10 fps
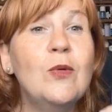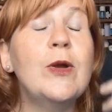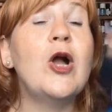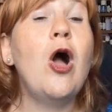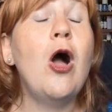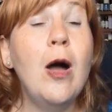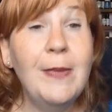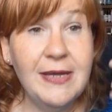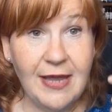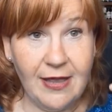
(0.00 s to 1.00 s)
We're
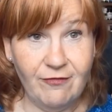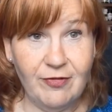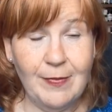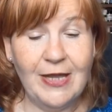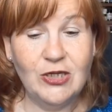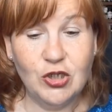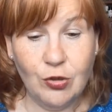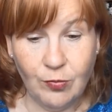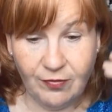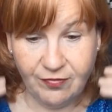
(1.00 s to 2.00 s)
calming that inflammation
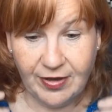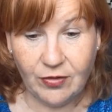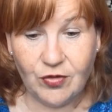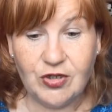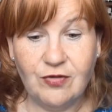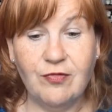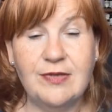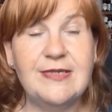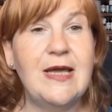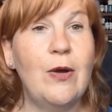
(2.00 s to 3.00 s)
and we feel the
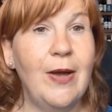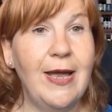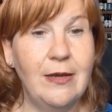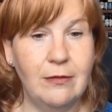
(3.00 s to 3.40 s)
difference that way.